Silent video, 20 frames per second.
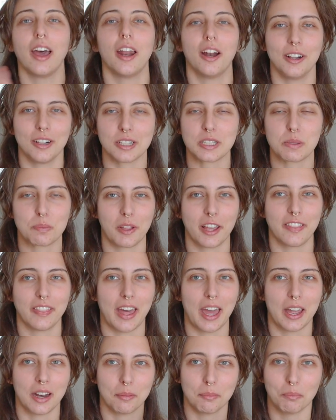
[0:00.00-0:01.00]
and I'll explain
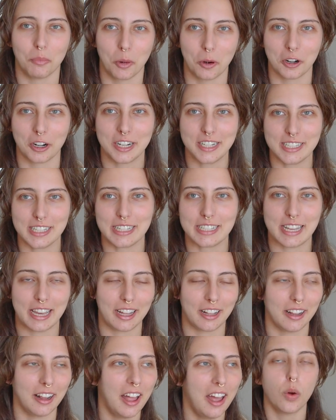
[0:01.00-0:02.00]
that more in
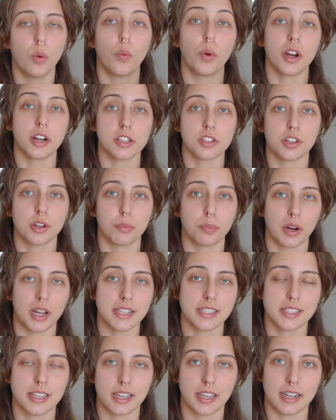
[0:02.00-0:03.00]
detail. Where does your
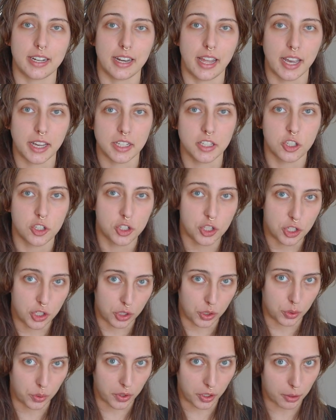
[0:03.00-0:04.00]
breast connect
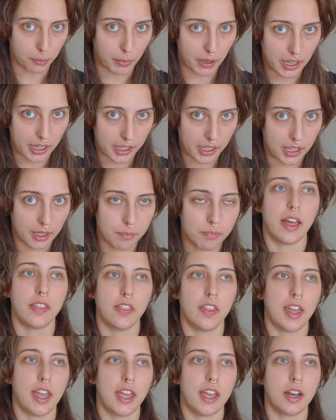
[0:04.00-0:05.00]
to your body?
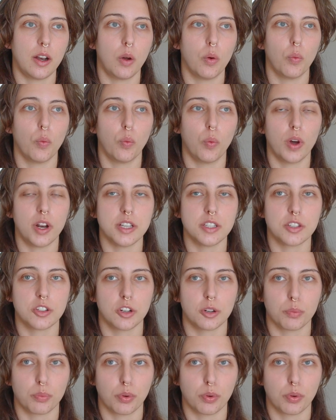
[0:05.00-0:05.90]
And then what is your